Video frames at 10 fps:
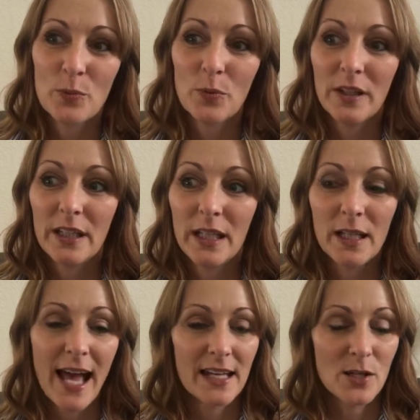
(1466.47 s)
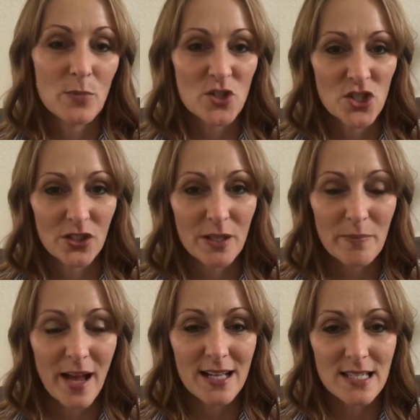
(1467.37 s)
really had an emotional
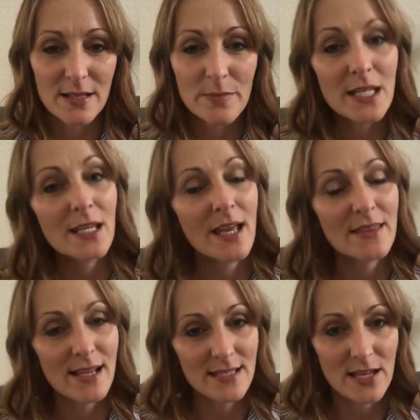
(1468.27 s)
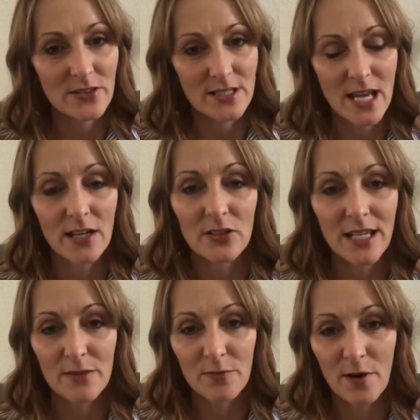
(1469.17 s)
impact on me, and that's how the title
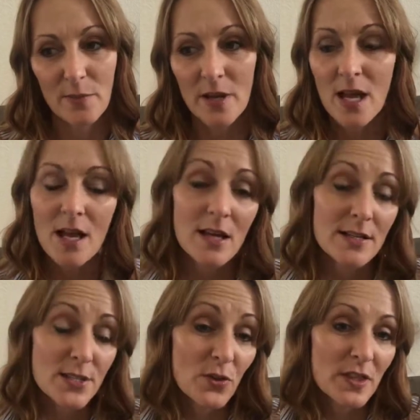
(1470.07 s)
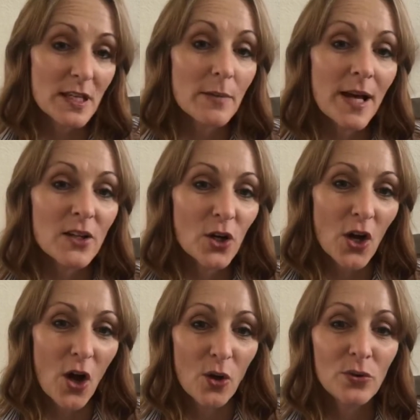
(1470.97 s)
came from. So think about
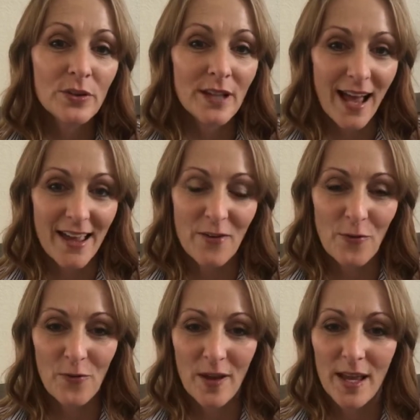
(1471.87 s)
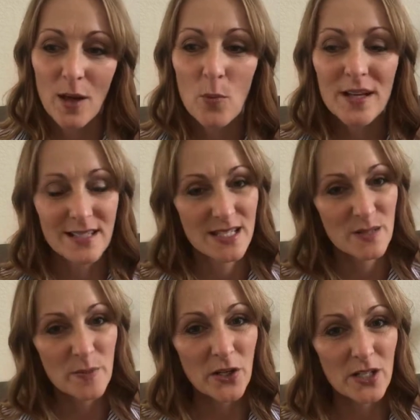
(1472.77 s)
your own life and what
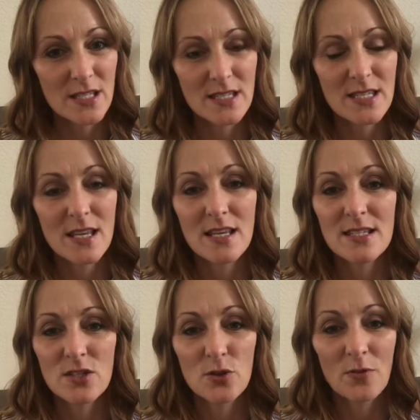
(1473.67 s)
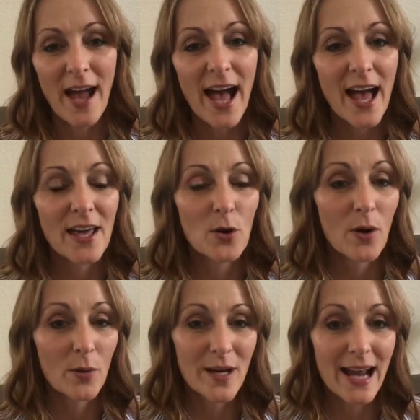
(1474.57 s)
experiences you've had
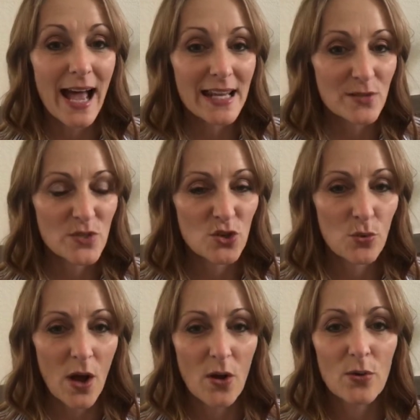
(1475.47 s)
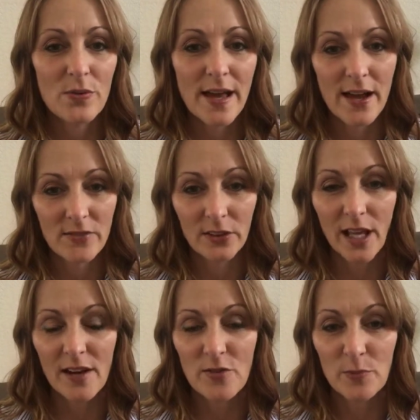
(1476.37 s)
or what items you own that have a
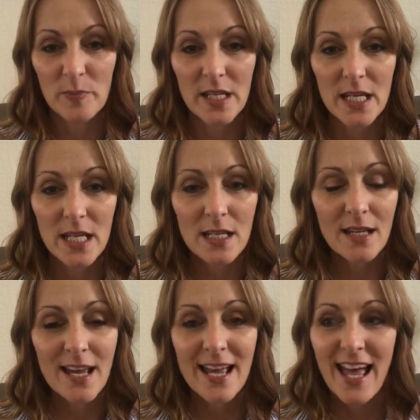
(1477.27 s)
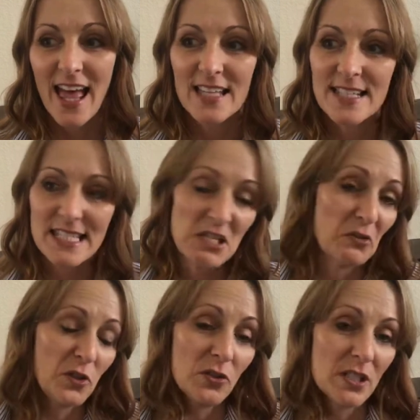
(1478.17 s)
lot of meaning, and see
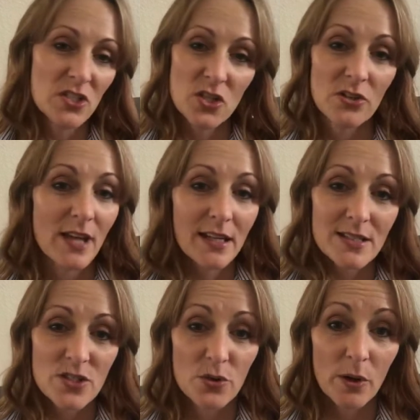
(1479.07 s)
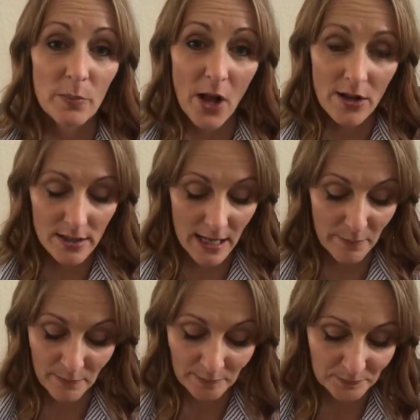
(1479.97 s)
if you can turn that into a blog
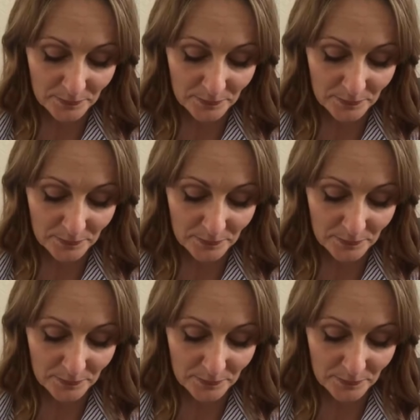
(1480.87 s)
name.